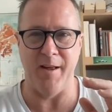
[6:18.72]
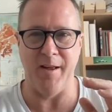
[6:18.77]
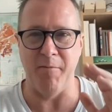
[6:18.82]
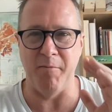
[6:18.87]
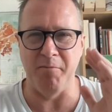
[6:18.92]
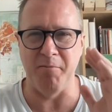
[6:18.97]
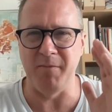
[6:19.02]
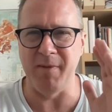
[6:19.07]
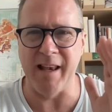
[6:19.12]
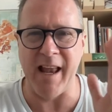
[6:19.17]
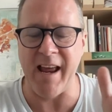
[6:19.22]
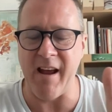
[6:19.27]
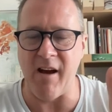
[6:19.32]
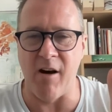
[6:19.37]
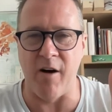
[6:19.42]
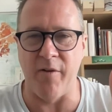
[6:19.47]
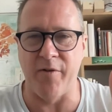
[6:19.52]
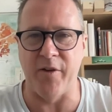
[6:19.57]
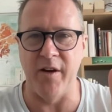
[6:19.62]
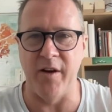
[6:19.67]
late
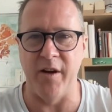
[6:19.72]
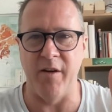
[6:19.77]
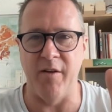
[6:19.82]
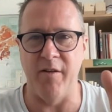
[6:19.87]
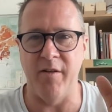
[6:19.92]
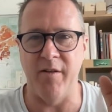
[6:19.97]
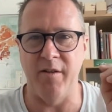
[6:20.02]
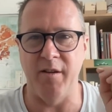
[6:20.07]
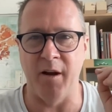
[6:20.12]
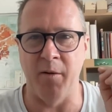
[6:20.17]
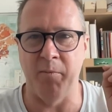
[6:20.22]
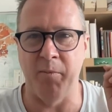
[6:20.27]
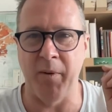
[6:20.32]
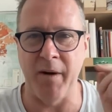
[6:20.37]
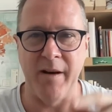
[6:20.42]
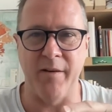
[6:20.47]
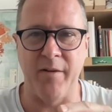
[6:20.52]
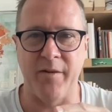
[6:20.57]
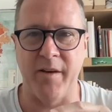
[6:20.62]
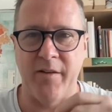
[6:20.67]
afternoon. I'd been
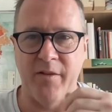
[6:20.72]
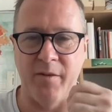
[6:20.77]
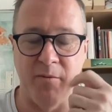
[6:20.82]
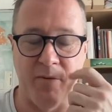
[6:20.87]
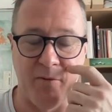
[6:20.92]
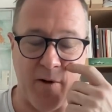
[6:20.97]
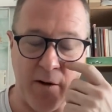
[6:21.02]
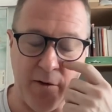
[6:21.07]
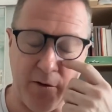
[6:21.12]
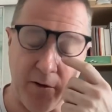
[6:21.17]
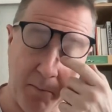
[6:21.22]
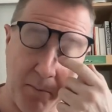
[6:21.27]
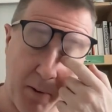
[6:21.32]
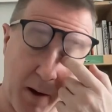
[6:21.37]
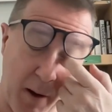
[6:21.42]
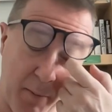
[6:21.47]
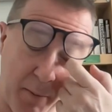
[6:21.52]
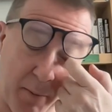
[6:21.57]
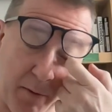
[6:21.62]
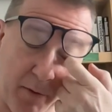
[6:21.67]
to see some friends at the
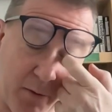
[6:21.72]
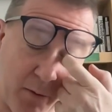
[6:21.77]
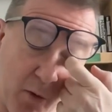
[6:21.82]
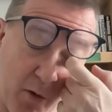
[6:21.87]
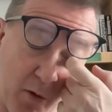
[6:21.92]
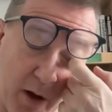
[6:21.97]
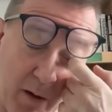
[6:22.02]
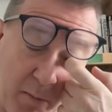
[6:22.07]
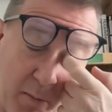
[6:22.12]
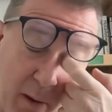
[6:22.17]
pub, and I was walking